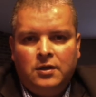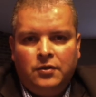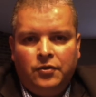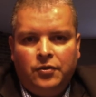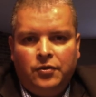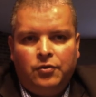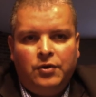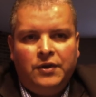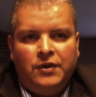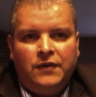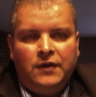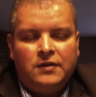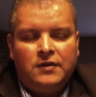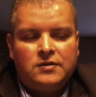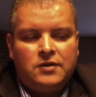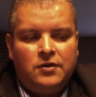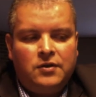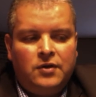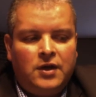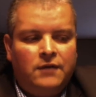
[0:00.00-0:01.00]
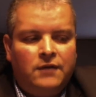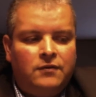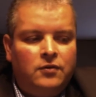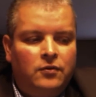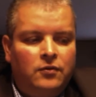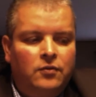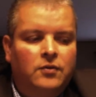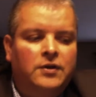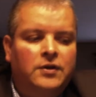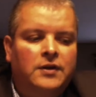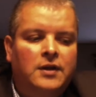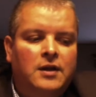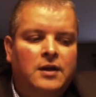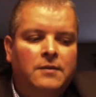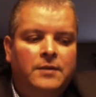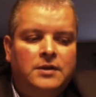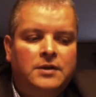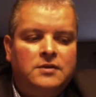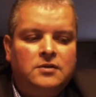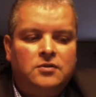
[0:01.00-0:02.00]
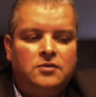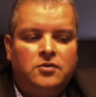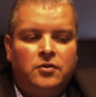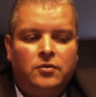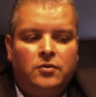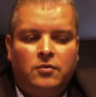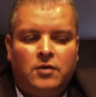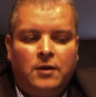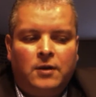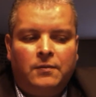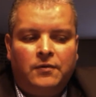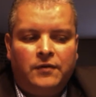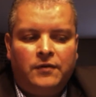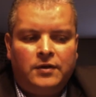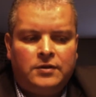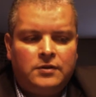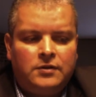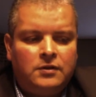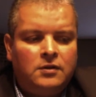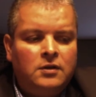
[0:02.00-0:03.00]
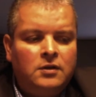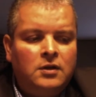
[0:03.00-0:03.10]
3 things that you have to do on a daily basis to do crime prevention.